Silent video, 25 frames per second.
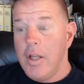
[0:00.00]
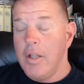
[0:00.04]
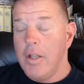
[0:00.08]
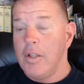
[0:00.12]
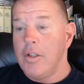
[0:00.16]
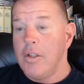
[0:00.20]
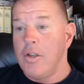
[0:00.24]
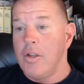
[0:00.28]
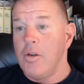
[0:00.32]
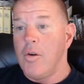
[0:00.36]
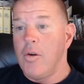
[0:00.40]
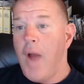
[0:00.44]

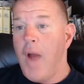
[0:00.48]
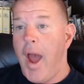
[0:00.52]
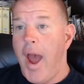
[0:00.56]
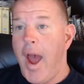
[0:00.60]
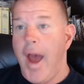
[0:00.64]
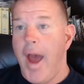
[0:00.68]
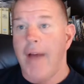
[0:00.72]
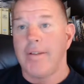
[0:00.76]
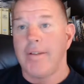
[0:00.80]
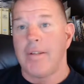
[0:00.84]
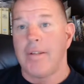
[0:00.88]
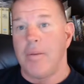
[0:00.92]
to
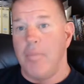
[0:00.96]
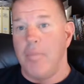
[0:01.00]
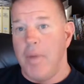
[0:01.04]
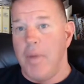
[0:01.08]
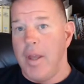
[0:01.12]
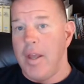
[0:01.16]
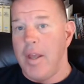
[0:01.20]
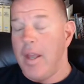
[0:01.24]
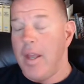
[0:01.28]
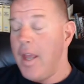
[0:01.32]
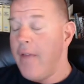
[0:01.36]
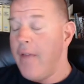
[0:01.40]
ask
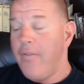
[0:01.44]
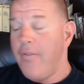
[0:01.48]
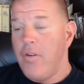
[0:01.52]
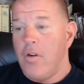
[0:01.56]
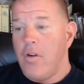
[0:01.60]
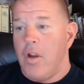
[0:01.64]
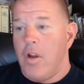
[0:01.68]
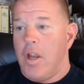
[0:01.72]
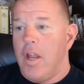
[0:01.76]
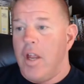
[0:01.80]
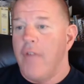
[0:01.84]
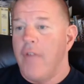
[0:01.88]
me
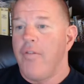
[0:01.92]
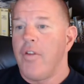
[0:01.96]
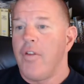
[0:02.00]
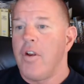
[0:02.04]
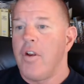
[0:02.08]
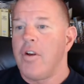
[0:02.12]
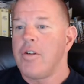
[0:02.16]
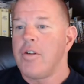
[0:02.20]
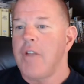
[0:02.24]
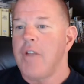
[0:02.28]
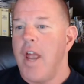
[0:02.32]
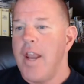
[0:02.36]
if
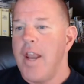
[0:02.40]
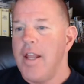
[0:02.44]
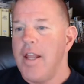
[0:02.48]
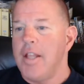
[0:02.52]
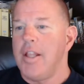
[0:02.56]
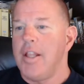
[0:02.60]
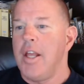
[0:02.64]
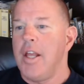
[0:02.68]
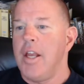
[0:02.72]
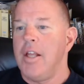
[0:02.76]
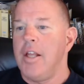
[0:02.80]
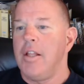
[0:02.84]
there's
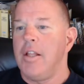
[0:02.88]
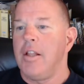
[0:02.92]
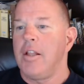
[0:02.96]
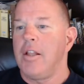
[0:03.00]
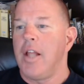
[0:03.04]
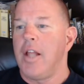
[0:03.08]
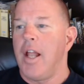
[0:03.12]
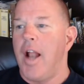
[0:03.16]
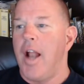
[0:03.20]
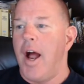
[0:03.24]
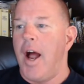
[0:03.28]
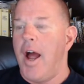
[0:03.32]
anything
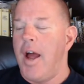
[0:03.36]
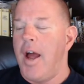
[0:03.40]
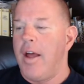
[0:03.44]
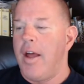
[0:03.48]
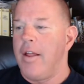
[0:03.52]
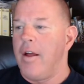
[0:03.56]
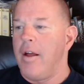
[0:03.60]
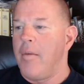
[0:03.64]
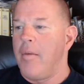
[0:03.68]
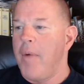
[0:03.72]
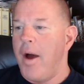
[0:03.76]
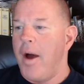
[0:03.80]

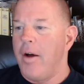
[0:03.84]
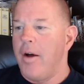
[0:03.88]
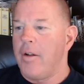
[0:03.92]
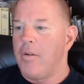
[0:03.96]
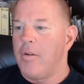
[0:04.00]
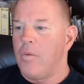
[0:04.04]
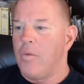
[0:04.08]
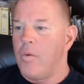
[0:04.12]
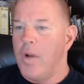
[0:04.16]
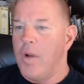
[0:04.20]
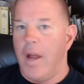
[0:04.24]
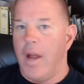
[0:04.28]
about
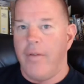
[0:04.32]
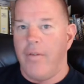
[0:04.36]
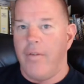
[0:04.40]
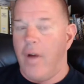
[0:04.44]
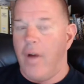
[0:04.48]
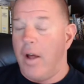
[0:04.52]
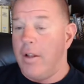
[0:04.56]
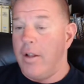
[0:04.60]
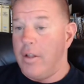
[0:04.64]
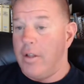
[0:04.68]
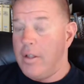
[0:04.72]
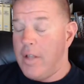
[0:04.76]
what I've
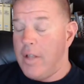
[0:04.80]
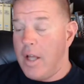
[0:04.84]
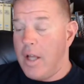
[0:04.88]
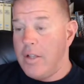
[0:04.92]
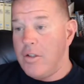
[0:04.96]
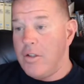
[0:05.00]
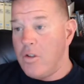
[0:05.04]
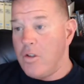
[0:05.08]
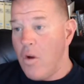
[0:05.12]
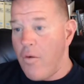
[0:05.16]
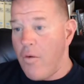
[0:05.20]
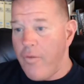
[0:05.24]
done
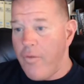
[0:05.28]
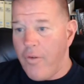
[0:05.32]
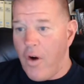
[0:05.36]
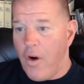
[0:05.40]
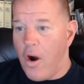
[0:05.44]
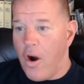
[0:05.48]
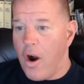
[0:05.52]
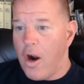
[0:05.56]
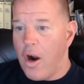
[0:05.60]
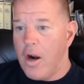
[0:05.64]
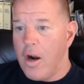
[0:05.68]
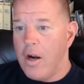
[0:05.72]
so
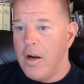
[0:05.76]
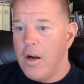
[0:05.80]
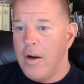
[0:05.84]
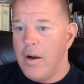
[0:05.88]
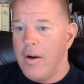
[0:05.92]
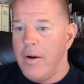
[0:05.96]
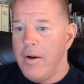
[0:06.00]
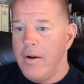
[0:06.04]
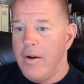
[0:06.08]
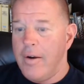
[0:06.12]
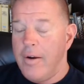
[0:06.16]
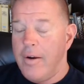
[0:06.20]
far
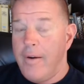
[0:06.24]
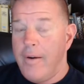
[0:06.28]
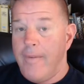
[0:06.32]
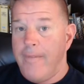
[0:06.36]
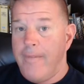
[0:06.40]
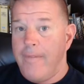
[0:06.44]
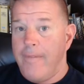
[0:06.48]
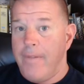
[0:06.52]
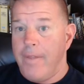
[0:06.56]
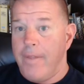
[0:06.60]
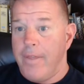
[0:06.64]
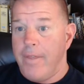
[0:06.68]

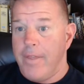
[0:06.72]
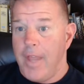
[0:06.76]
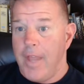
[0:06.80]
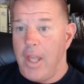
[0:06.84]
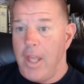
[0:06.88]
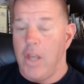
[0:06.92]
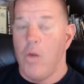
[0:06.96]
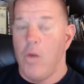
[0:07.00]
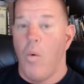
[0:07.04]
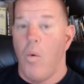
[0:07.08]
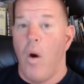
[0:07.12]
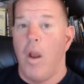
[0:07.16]
that
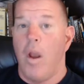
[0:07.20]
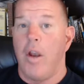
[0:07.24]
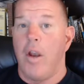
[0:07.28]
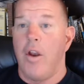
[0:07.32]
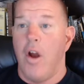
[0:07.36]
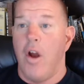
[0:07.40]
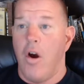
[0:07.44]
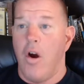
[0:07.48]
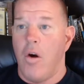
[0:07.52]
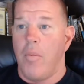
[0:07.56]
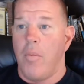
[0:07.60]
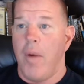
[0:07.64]
you want to
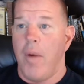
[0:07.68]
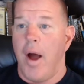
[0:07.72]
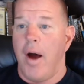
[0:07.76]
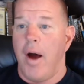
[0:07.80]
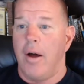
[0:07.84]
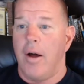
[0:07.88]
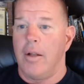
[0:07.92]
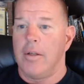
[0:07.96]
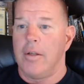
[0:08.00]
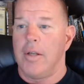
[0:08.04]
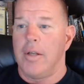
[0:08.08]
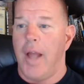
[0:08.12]
know
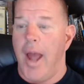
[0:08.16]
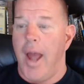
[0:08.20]
about.